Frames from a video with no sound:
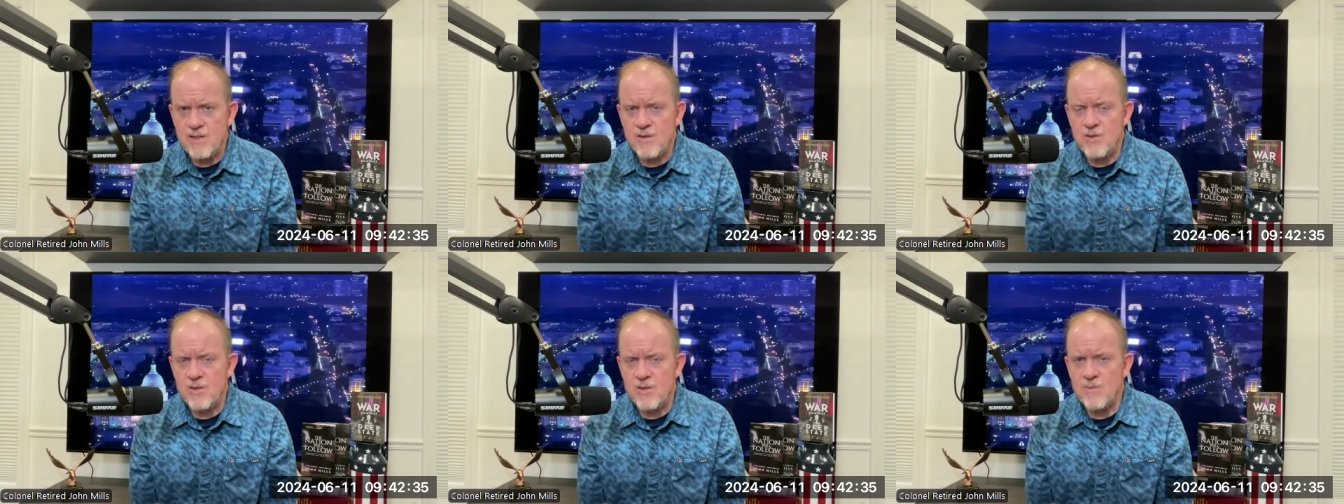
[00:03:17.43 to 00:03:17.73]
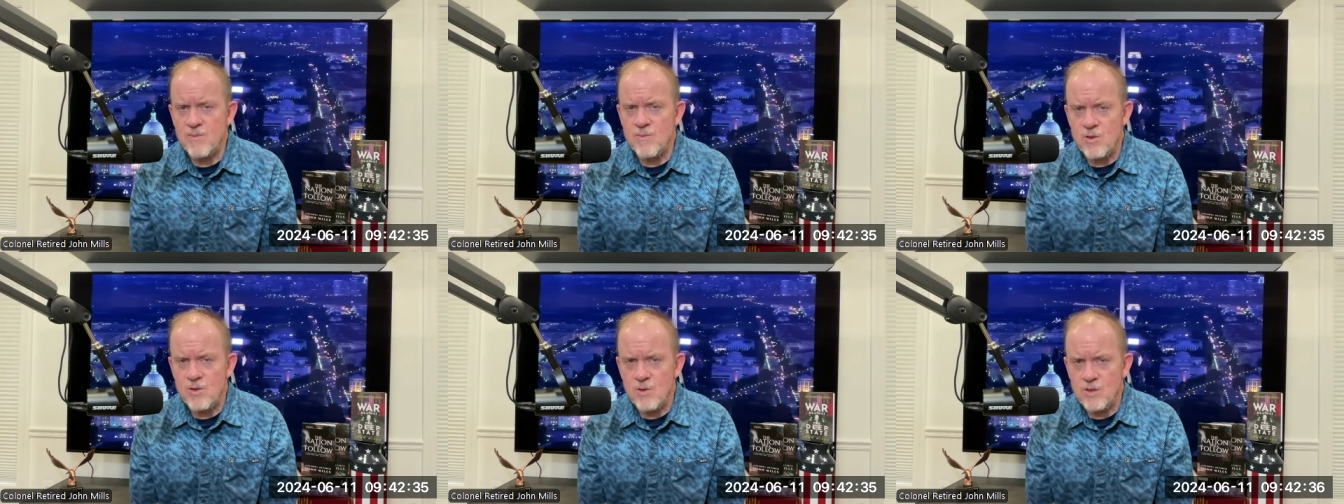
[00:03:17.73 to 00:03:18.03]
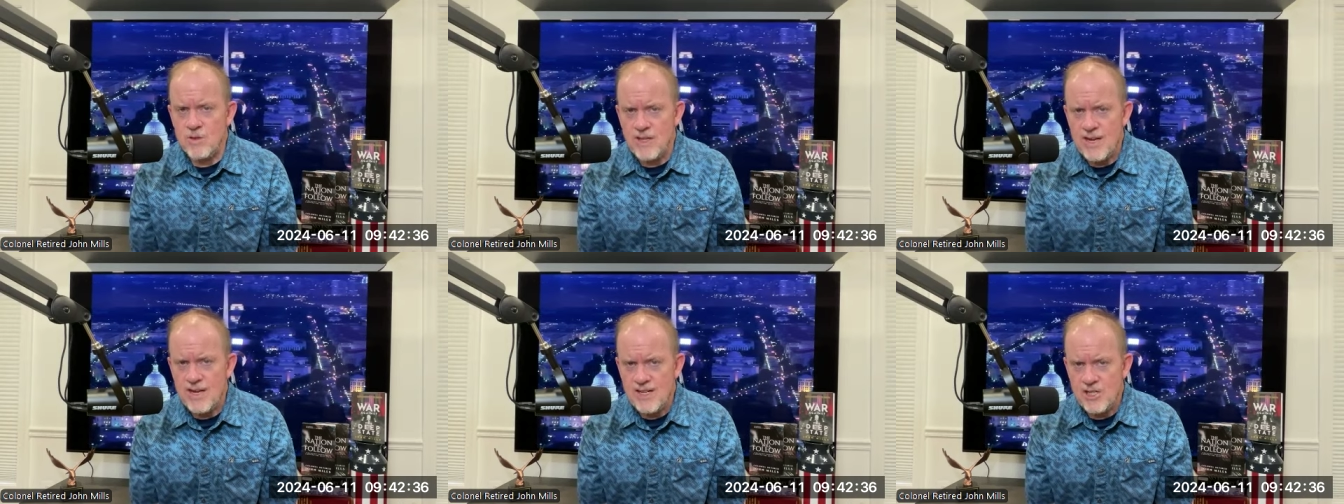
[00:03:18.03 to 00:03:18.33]
There's some new
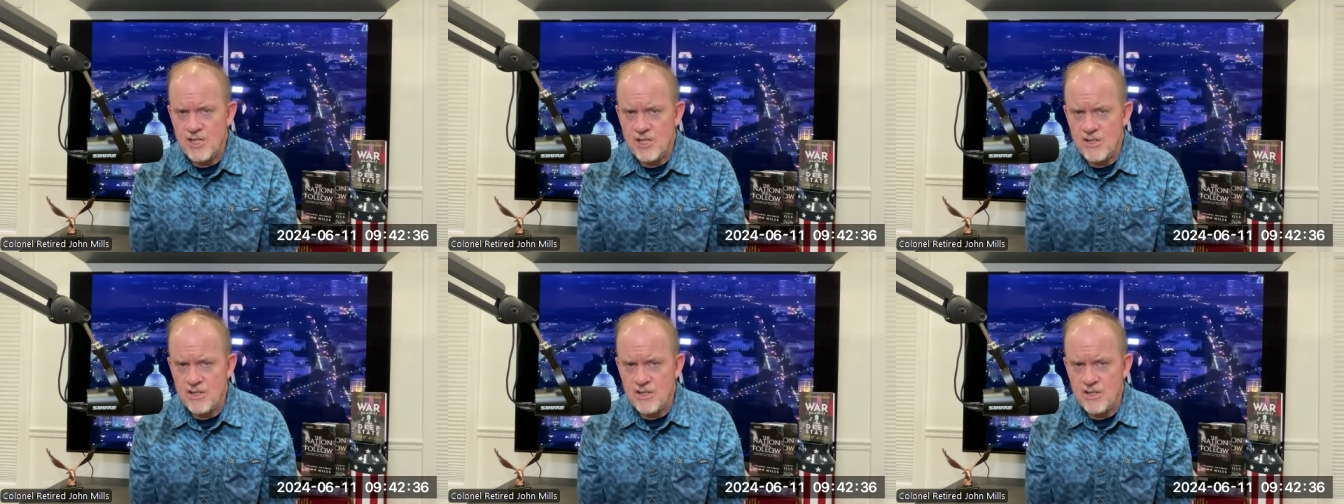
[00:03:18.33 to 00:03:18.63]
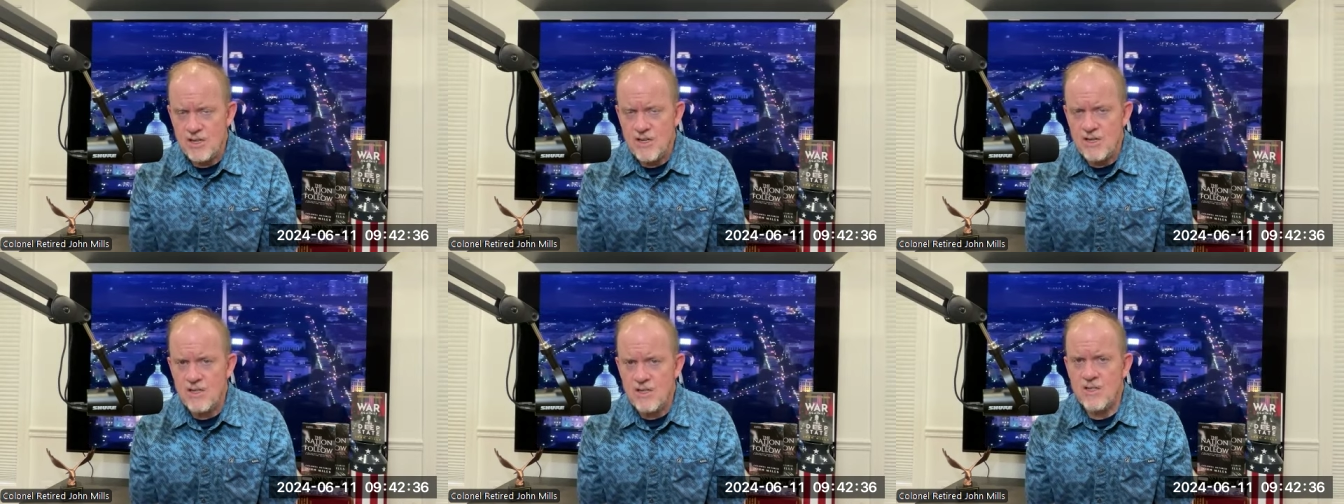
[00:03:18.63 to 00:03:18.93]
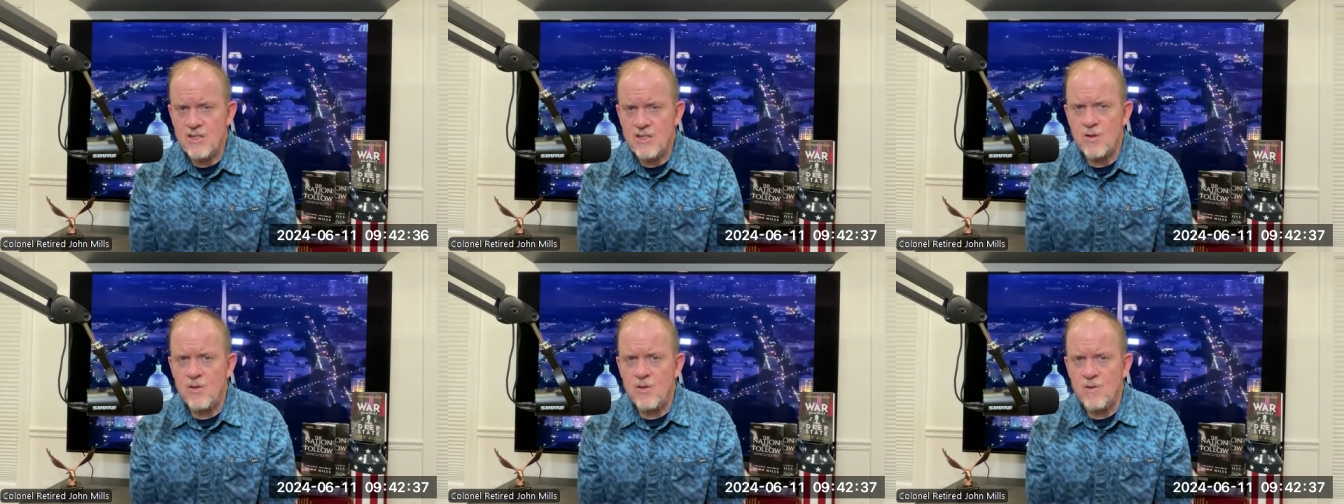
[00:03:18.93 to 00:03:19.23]
election
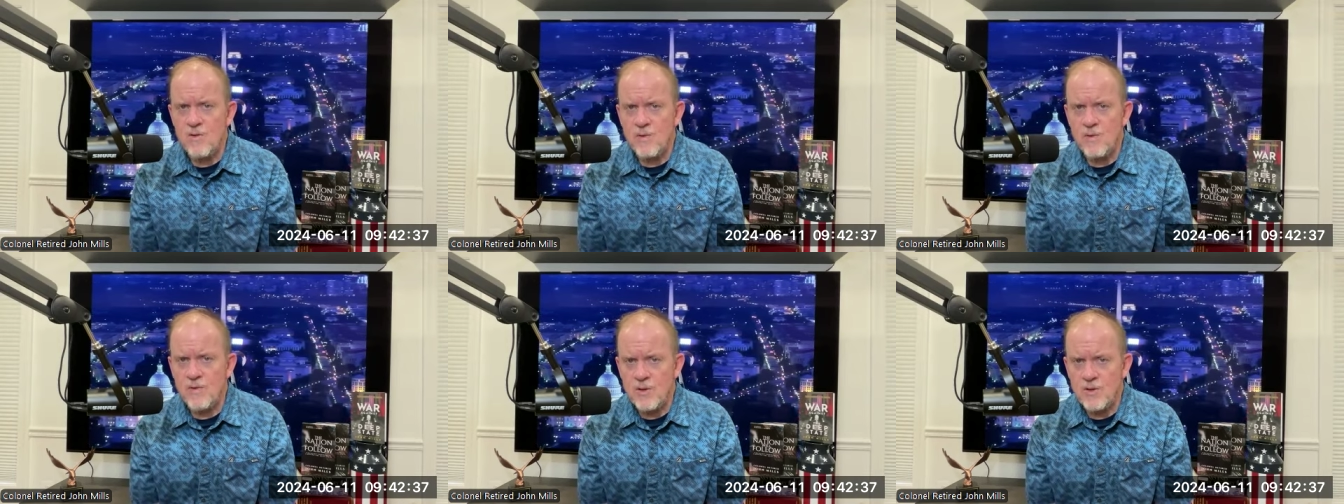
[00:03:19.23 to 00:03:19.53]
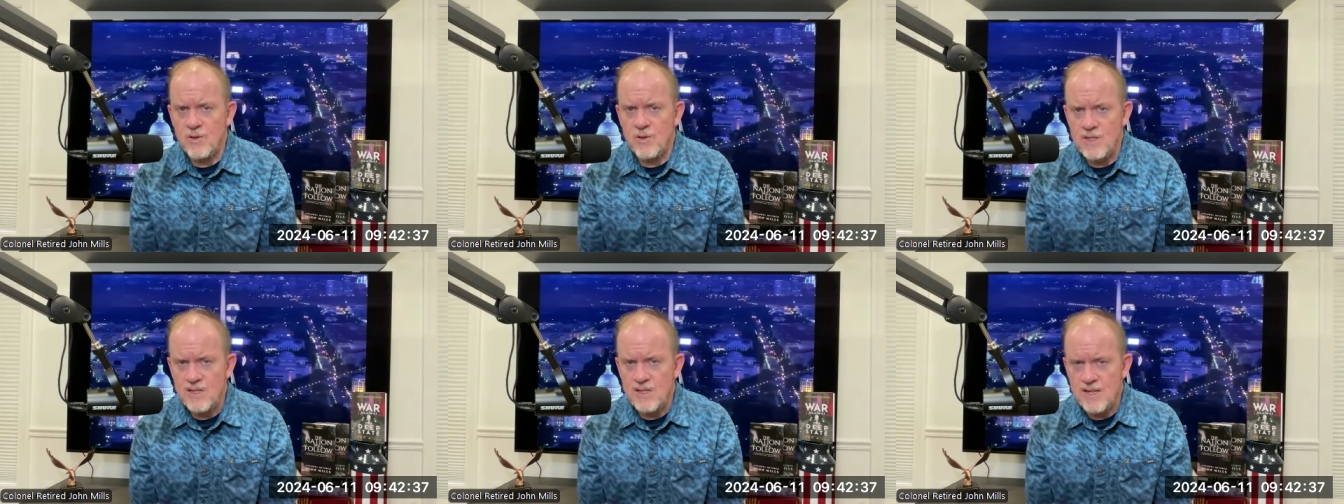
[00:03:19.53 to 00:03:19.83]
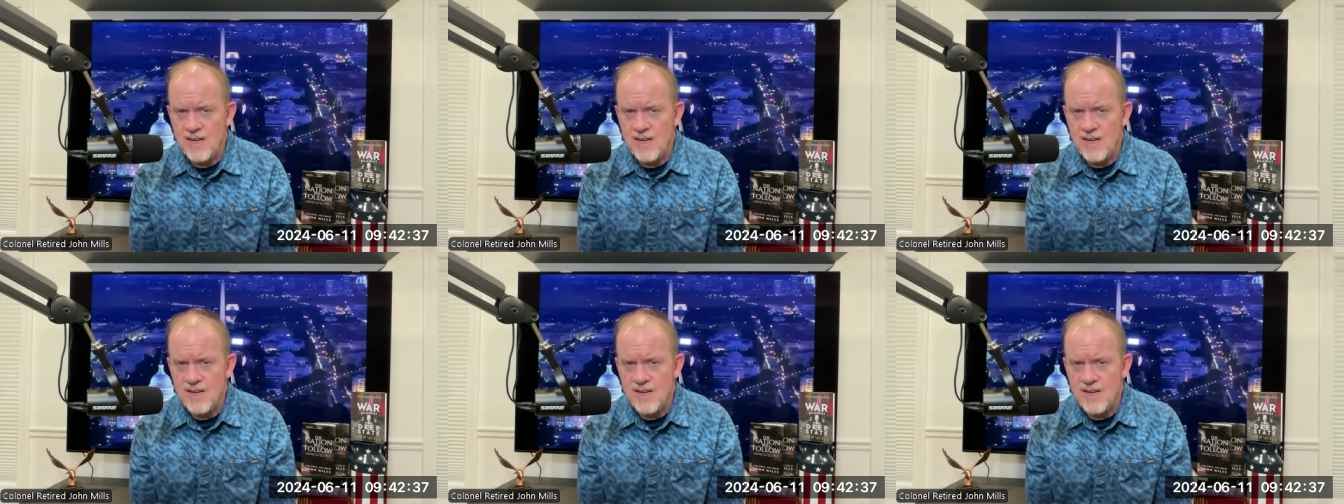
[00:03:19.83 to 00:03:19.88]
laws. The whole Fulton